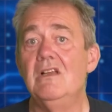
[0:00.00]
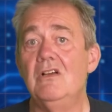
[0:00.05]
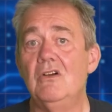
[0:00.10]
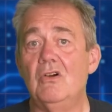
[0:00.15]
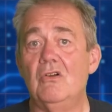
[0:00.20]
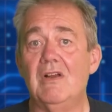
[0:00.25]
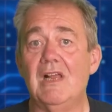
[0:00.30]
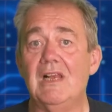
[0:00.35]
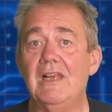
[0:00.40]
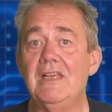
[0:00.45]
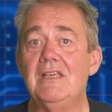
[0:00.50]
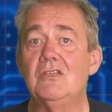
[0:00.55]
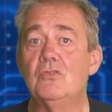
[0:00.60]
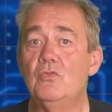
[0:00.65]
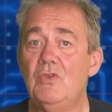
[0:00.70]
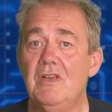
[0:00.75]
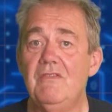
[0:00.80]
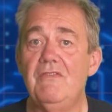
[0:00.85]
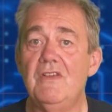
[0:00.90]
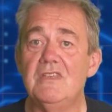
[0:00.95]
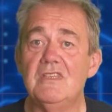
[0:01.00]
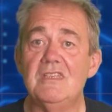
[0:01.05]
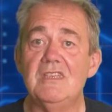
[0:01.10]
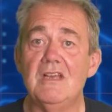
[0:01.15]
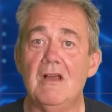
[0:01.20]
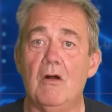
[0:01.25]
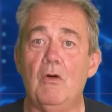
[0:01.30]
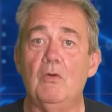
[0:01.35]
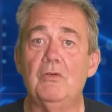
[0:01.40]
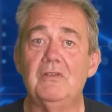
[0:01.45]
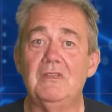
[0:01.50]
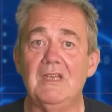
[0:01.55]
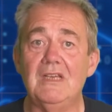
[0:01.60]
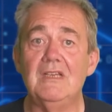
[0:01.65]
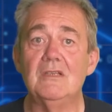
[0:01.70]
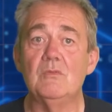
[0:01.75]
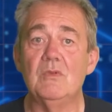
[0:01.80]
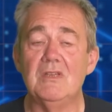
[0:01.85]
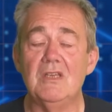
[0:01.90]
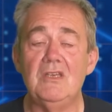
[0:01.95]
or at least revisiting old
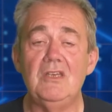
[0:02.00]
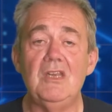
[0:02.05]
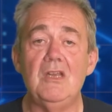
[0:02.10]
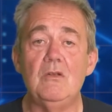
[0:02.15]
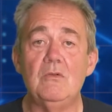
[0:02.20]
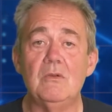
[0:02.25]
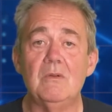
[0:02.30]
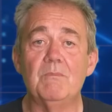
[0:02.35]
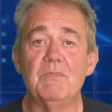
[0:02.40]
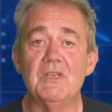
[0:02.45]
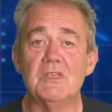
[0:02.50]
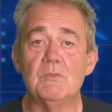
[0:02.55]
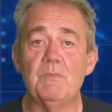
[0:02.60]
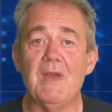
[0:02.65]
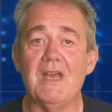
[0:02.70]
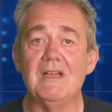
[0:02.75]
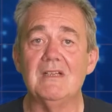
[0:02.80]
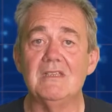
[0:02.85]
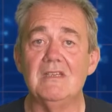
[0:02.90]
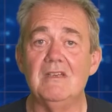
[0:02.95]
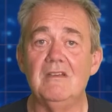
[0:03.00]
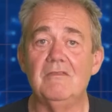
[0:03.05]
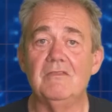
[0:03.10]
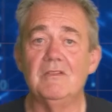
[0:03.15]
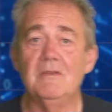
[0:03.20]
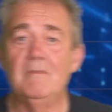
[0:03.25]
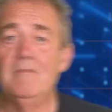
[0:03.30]
things with a new perspective.